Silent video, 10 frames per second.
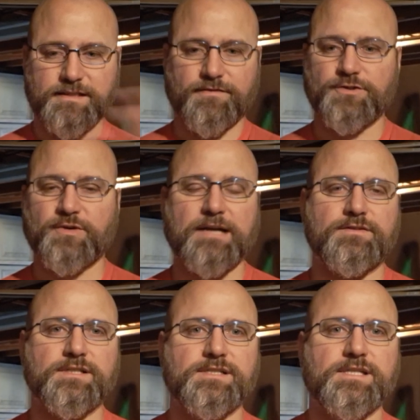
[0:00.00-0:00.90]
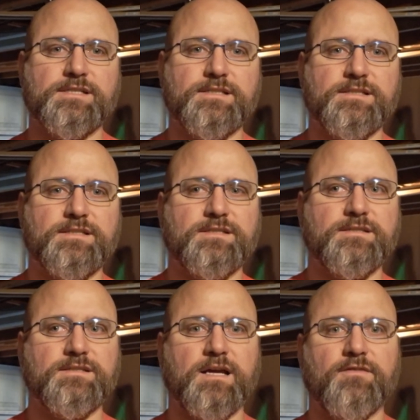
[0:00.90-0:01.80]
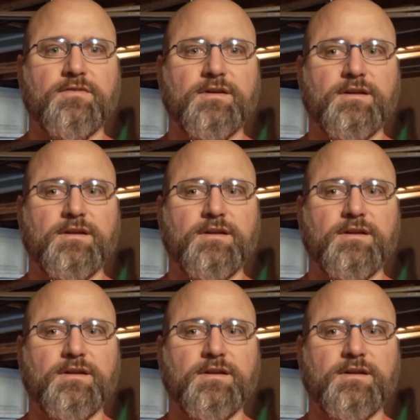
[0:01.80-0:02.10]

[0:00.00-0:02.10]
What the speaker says: different driver's assistance stuff.